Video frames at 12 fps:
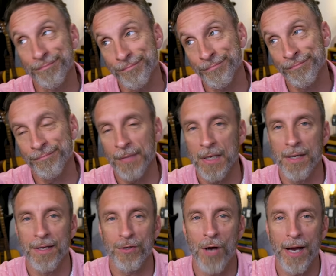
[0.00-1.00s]
Hmm,
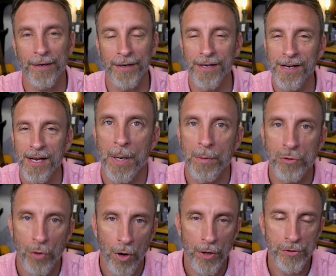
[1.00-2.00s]
shocker. But it
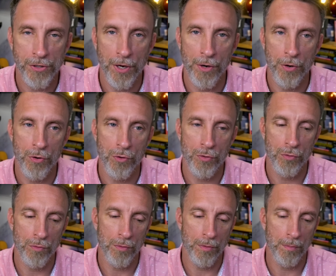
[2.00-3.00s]
was
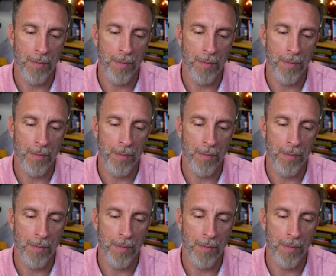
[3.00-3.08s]
also